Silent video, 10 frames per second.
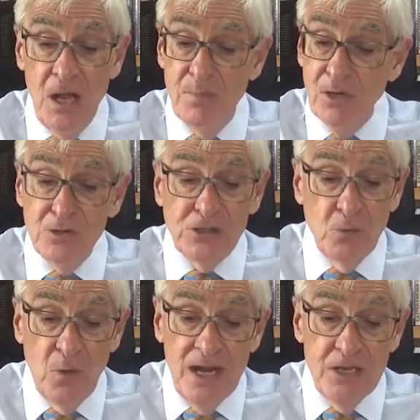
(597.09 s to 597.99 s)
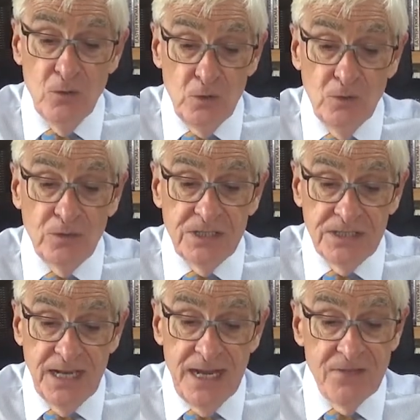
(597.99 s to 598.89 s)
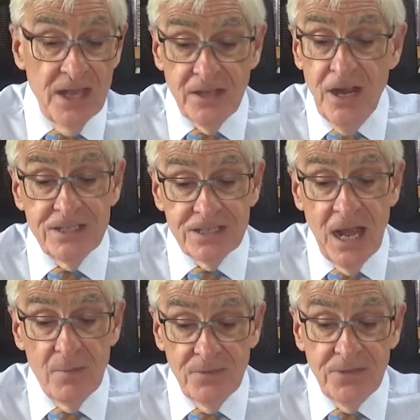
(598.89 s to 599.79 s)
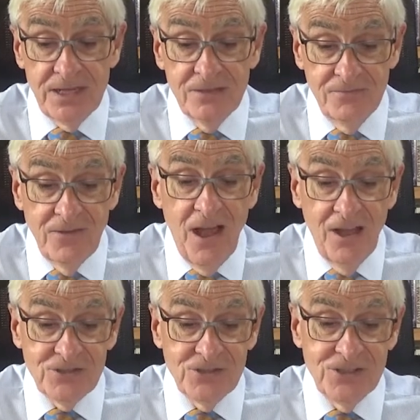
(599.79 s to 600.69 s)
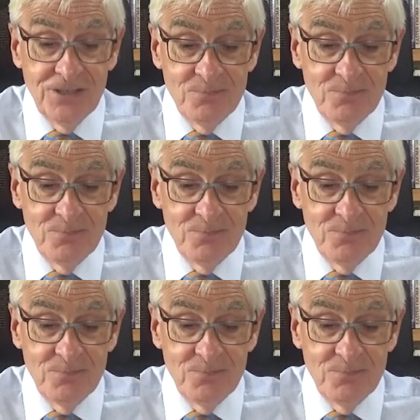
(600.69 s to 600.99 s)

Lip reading: because the way you look today, they're going to come thick and fast."